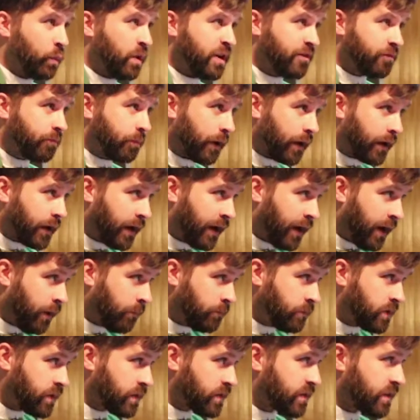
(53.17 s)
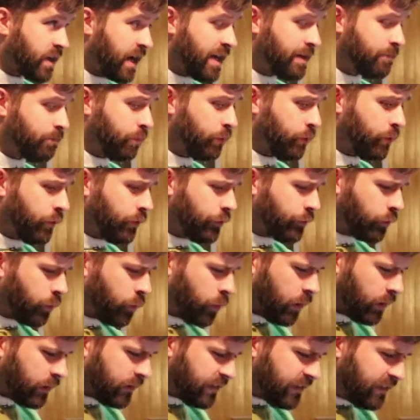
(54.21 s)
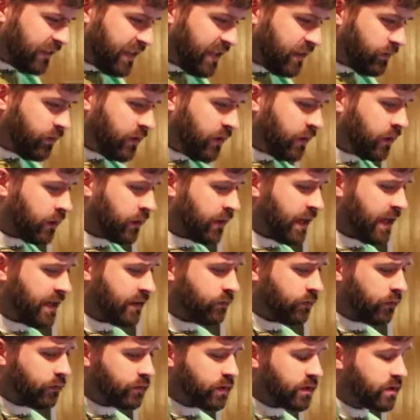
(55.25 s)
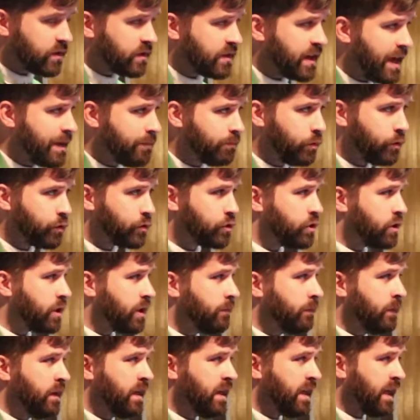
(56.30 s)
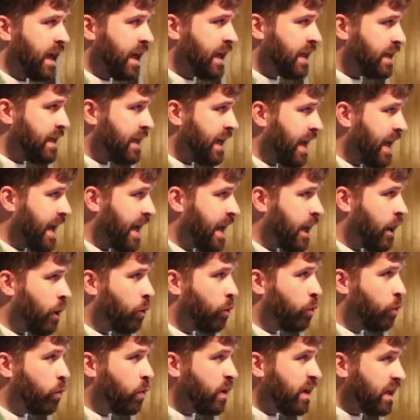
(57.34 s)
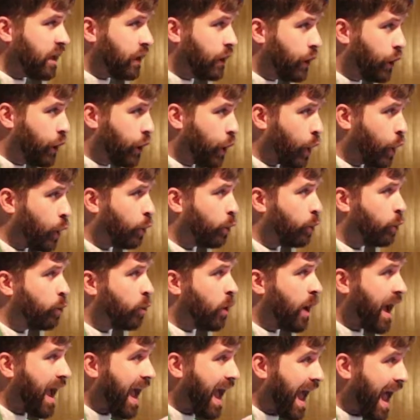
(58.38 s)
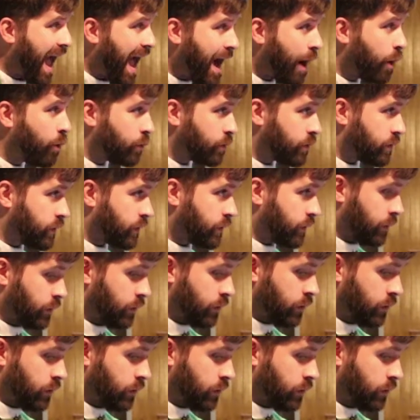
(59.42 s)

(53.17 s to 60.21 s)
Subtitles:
We've become disciples, we're living a life of discipleship, and now we go out.